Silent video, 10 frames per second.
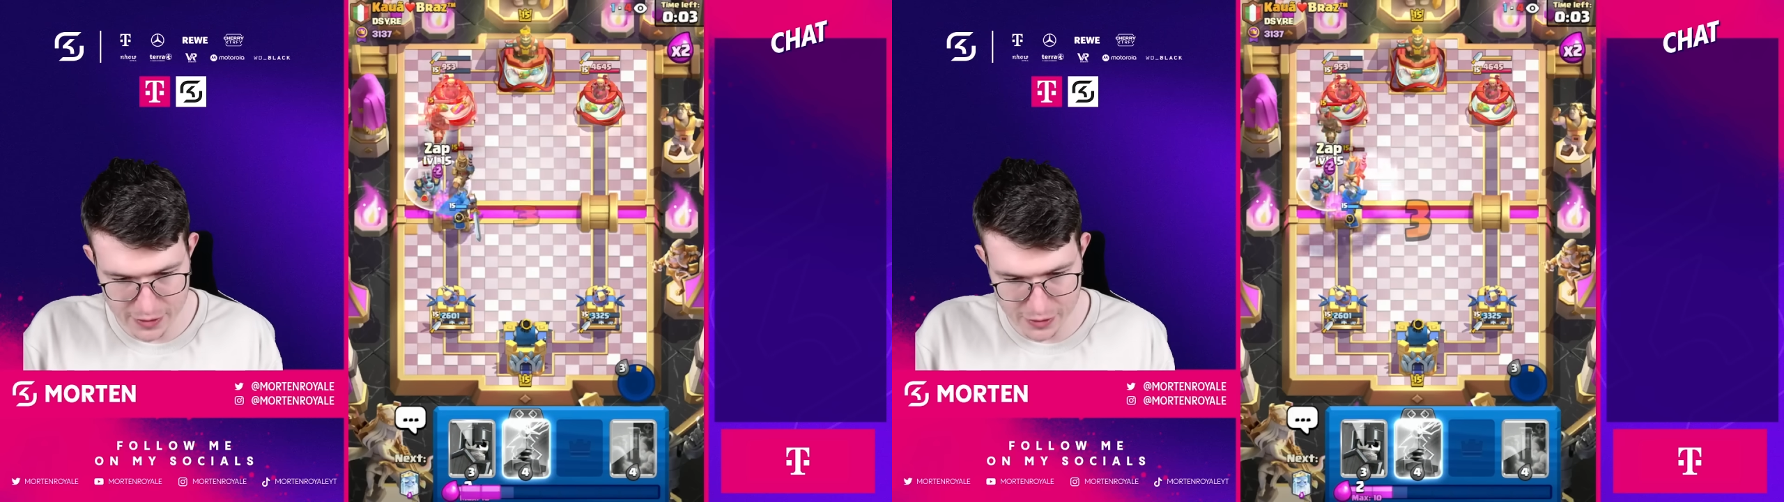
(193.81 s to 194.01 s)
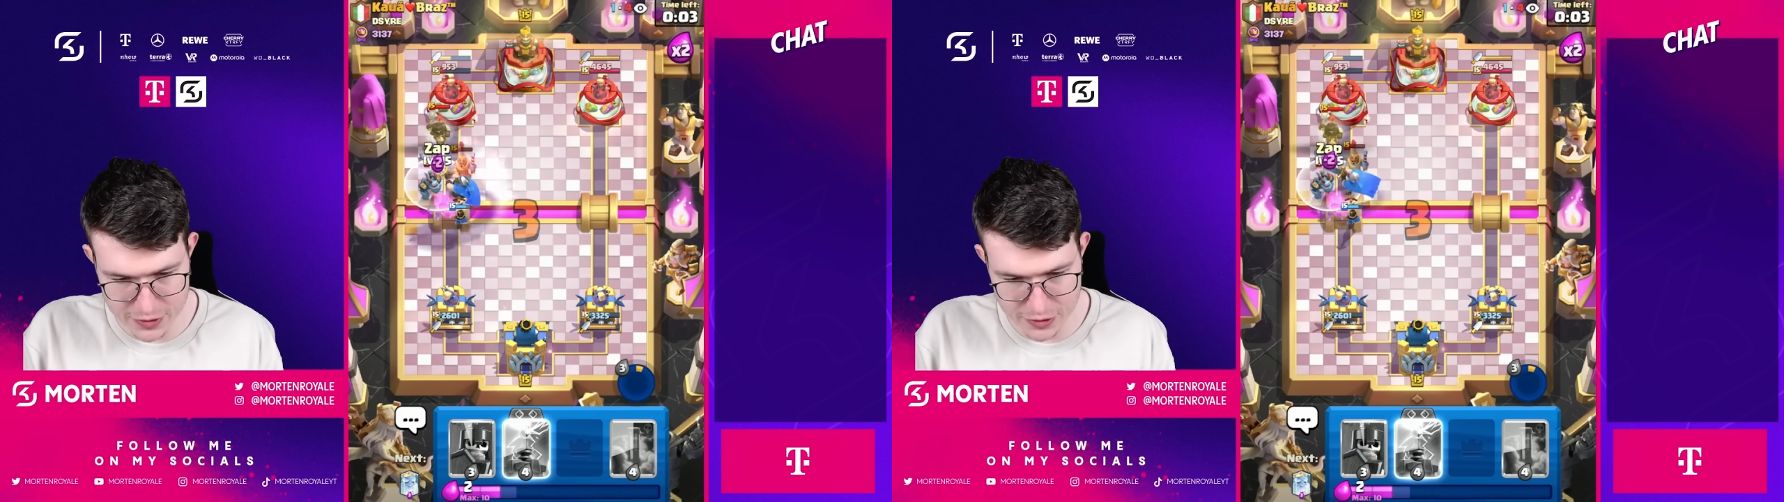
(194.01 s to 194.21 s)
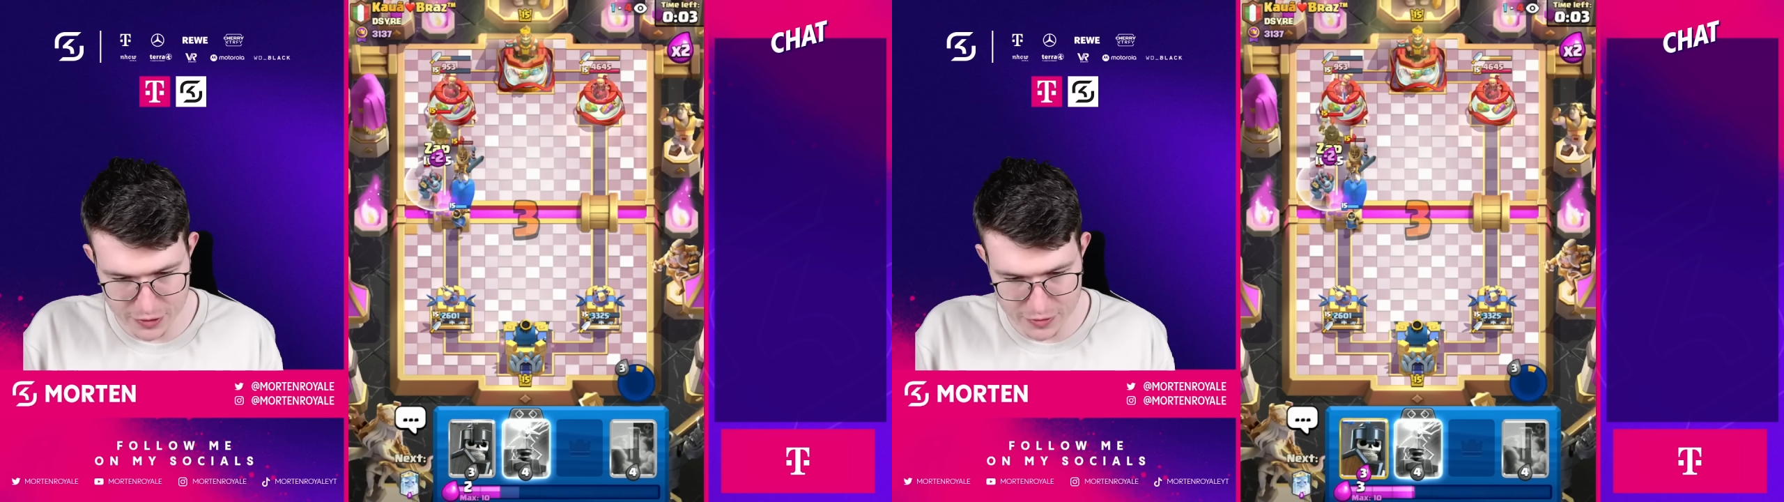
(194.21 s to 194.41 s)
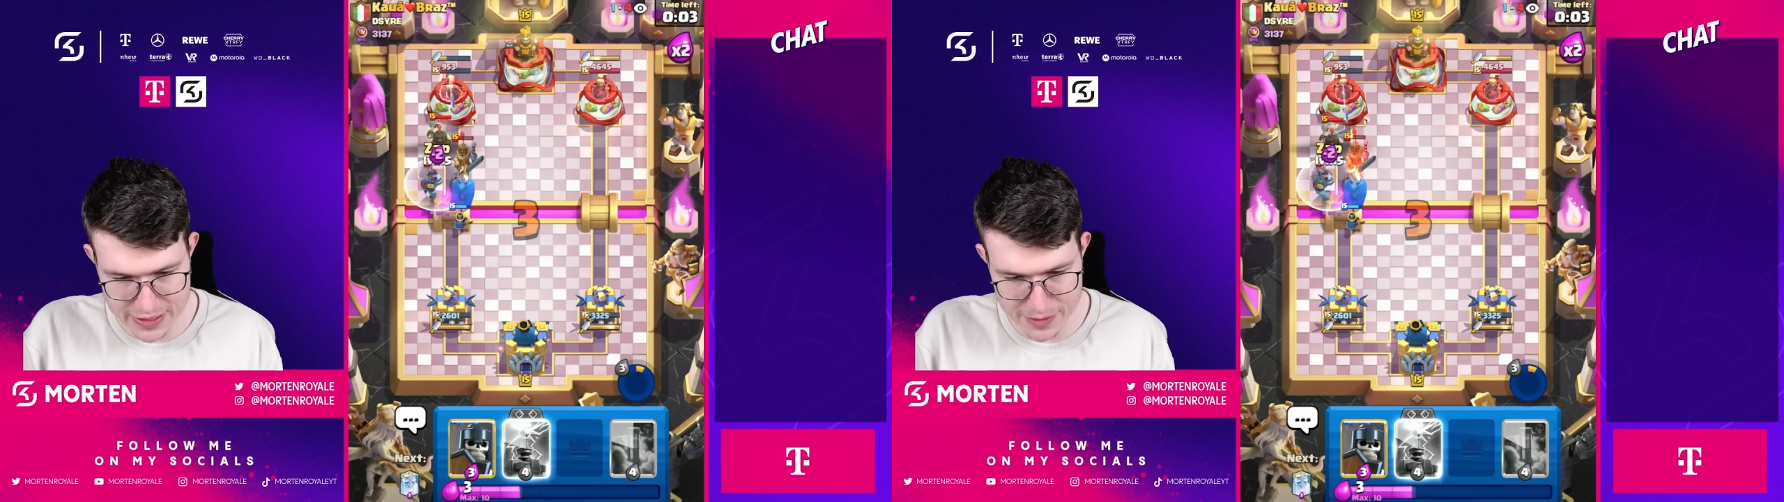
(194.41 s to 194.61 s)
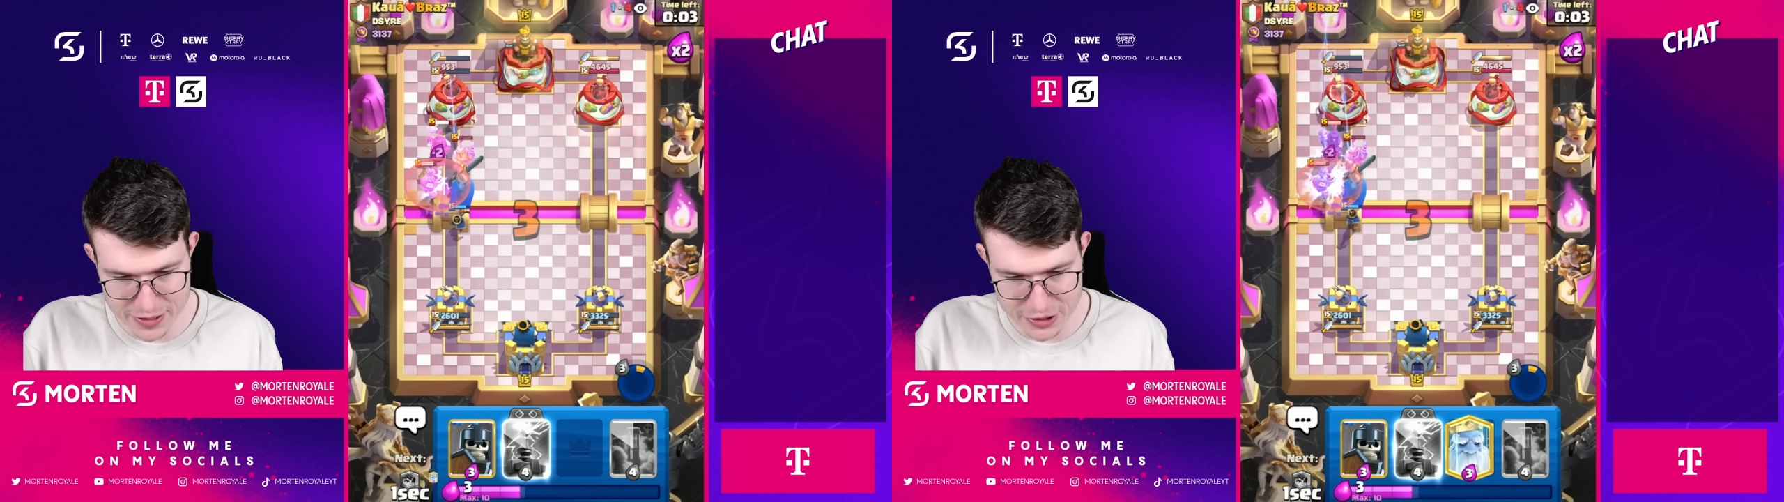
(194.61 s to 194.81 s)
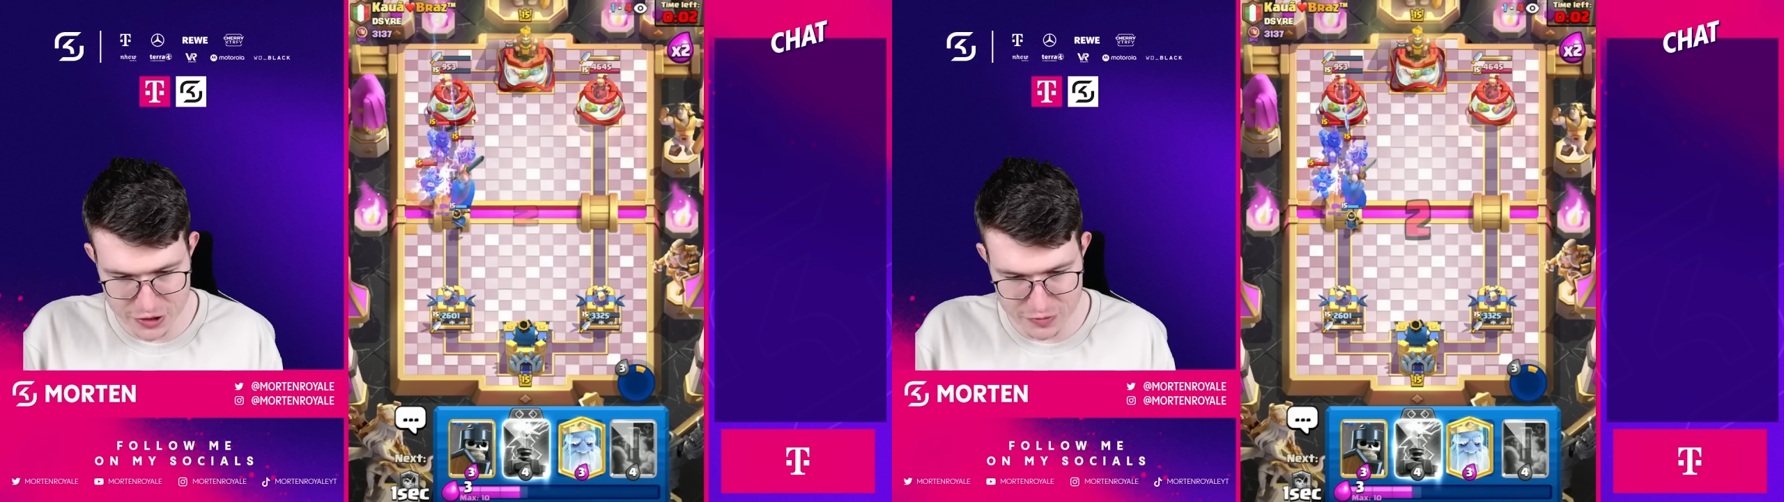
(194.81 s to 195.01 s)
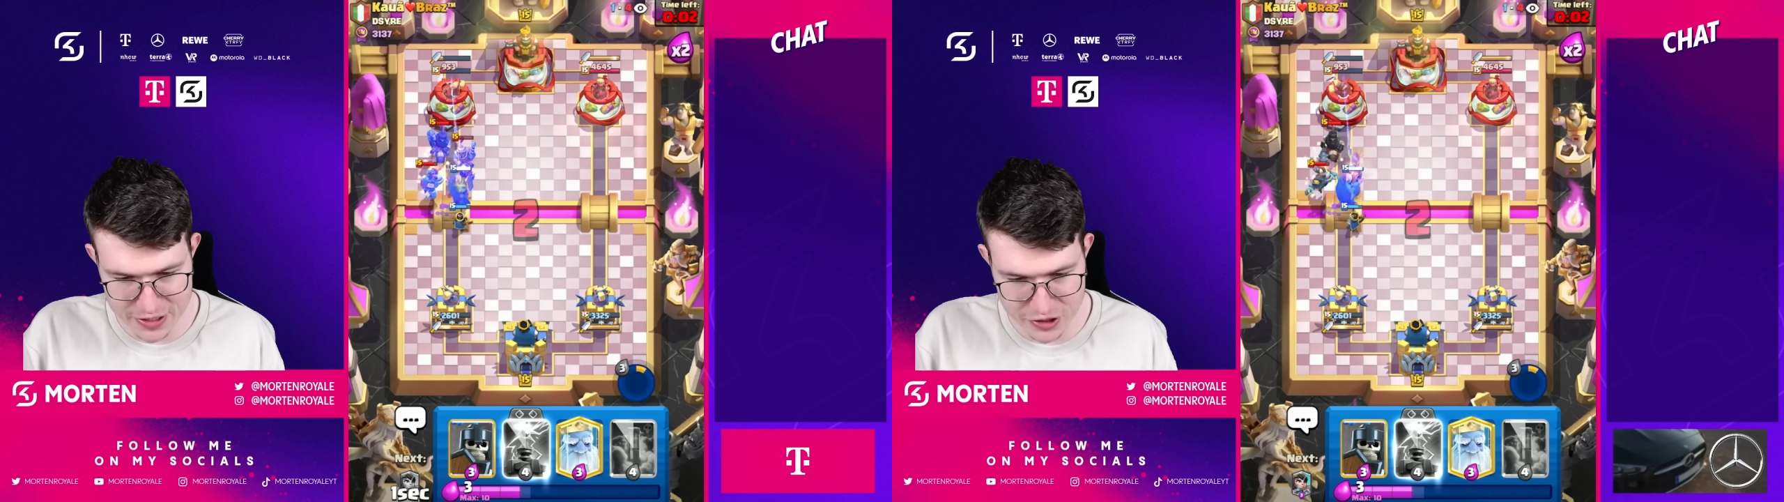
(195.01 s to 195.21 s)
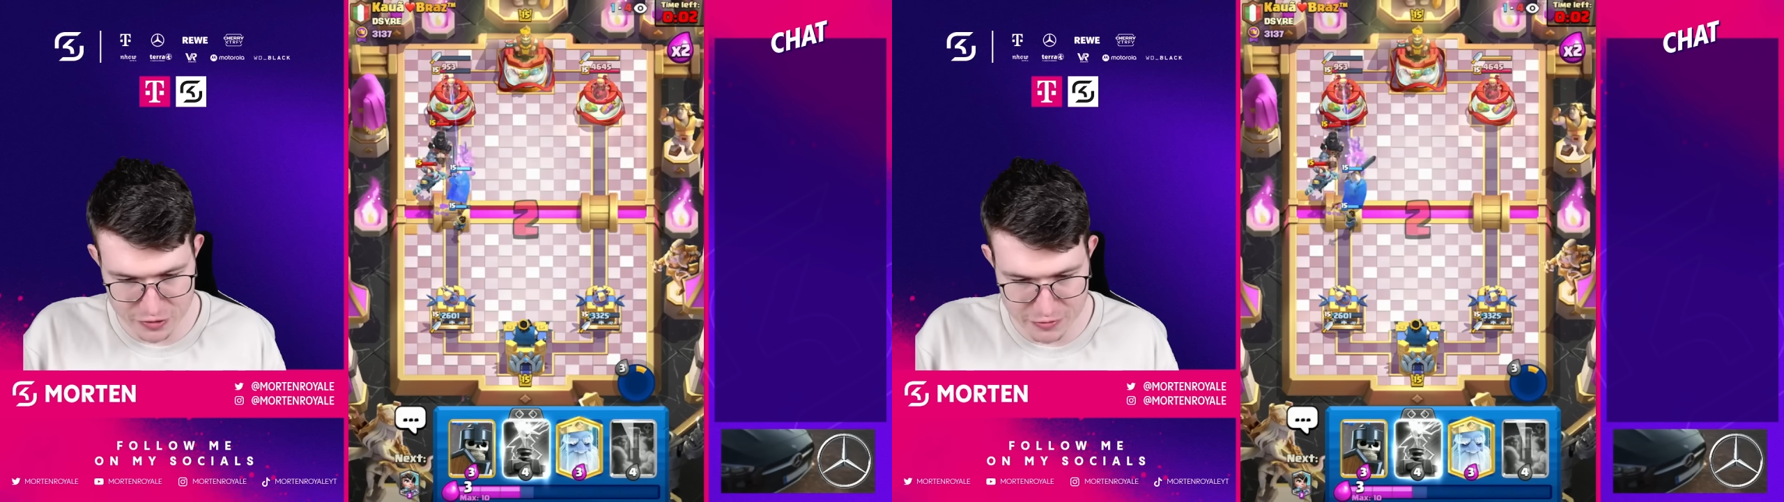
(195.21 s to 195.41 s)
Also gonna go Zap there just to make
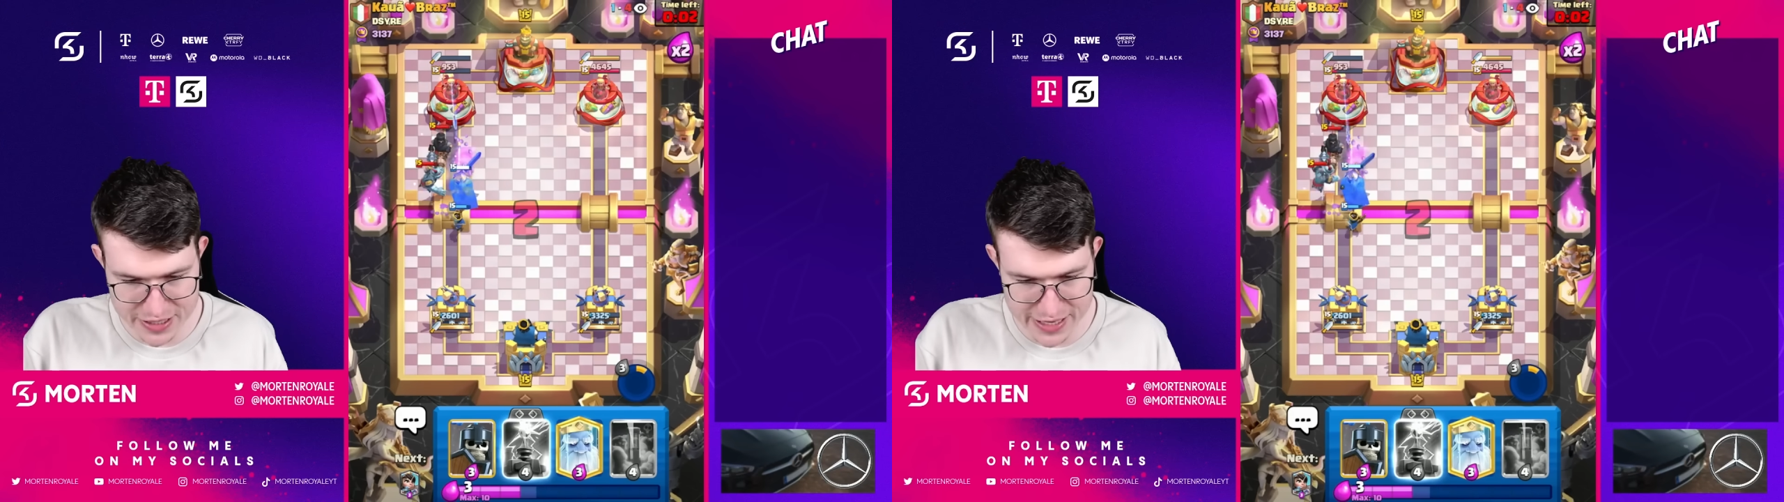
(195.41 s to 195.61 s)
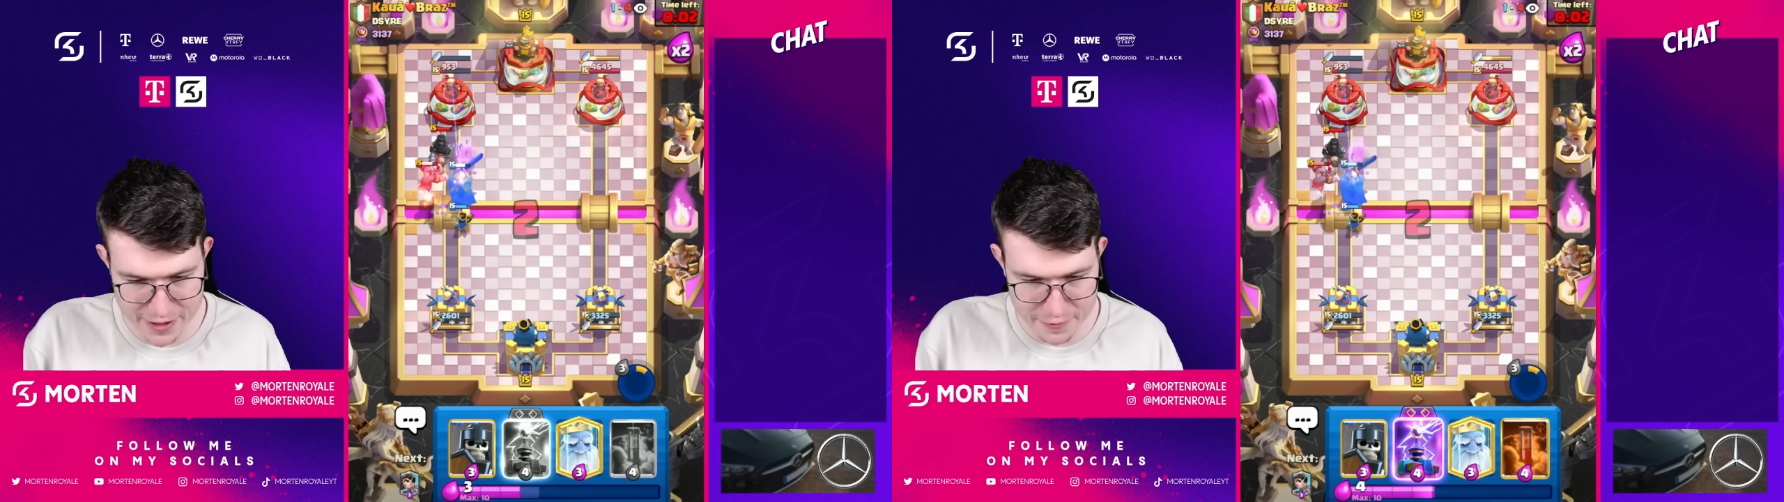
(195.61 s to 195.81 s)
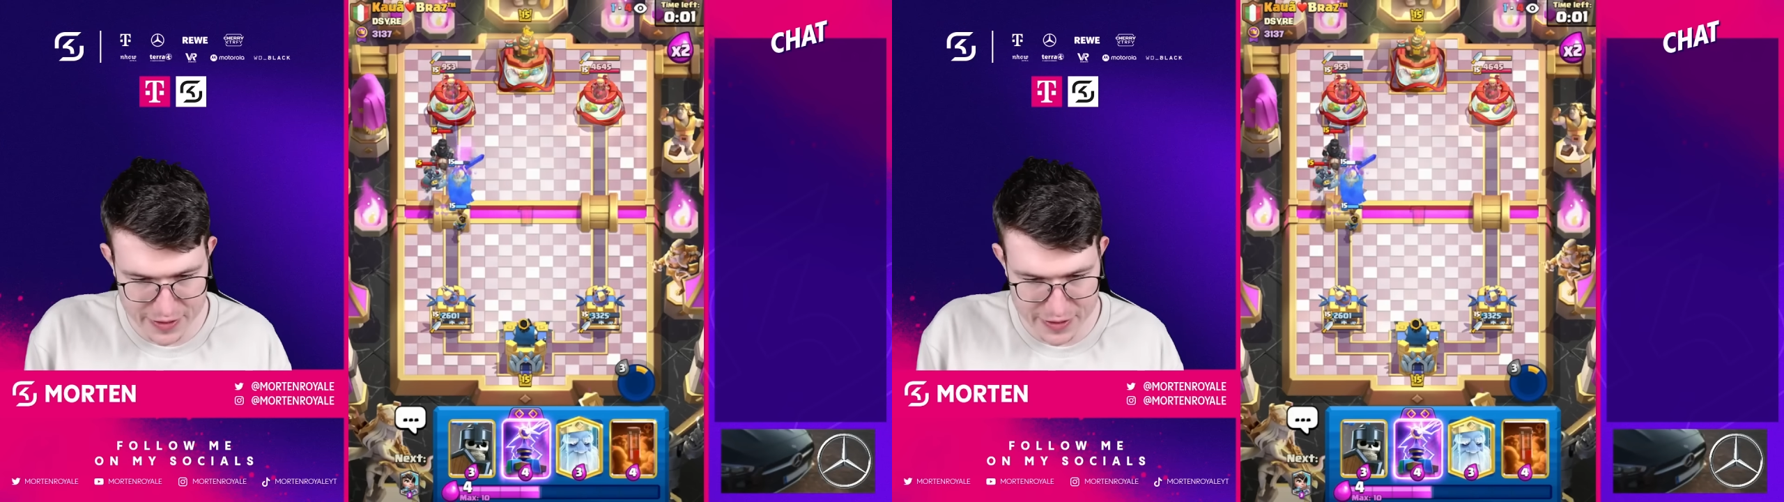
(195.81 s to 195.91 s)
sure to reset everything.